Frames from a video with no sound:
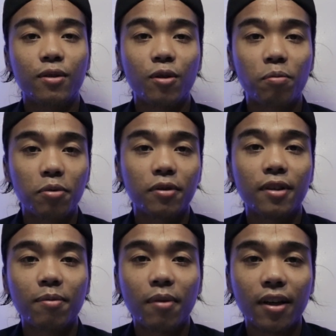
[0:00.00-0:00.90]
So put
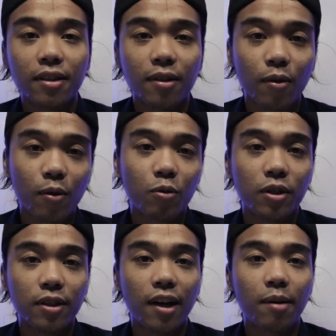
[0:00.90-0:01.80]
in mind, the
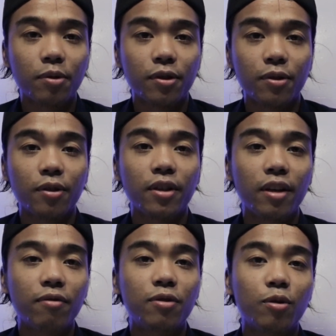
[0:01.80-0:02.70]
lower the aperture
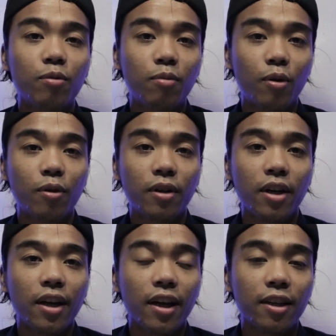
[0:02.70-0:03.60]
gives you more
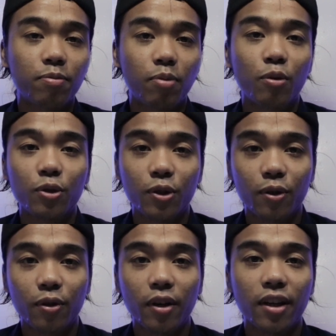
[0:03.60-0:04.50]

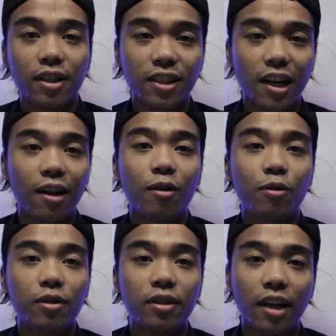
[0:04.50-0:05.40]
exposure and a
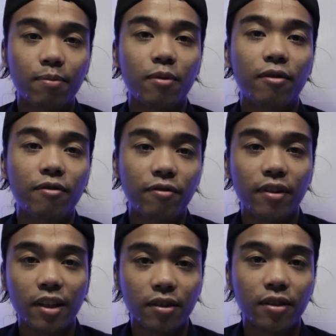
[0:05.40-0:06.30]
shallow depth of
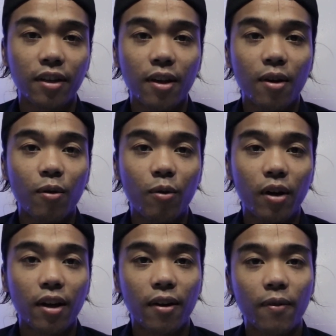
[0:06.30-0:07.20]
field,
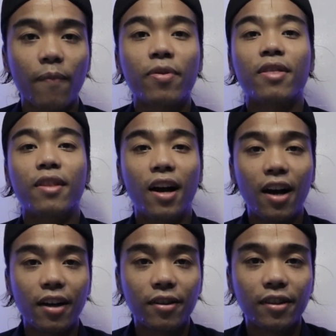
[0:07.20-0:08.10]
while the
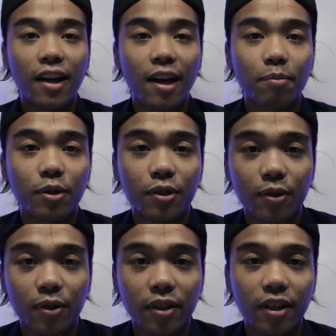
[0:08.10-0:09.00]
higher the
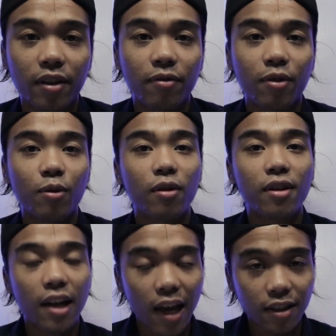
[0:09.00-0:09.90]
aperture gives you
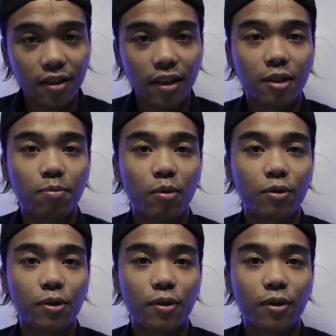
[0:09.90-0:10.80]
less
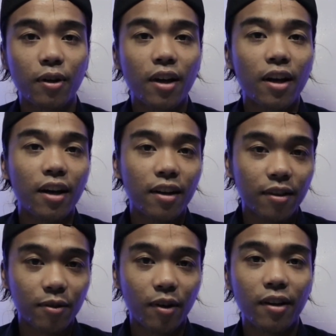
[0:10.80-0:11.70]
exposure and
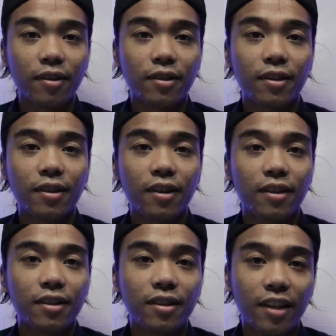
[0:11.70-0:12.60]
a greater
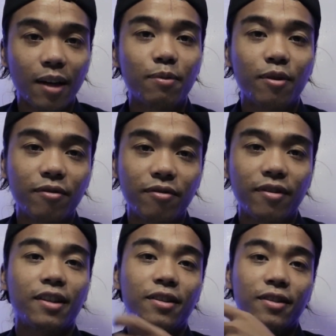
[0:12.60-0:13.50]
depth of
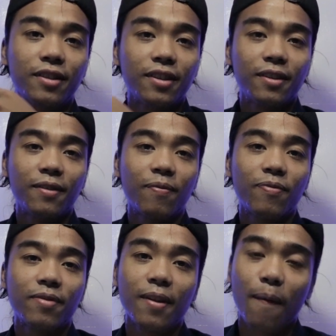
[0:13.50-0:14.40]
field.
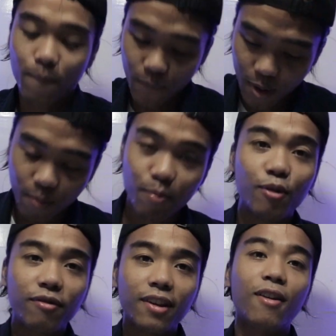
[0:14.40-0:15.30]

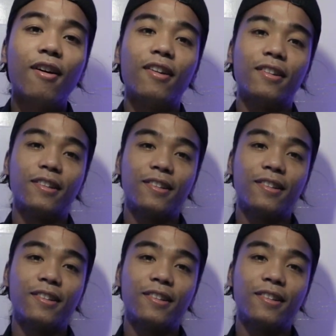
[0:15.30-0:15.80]
Moving on.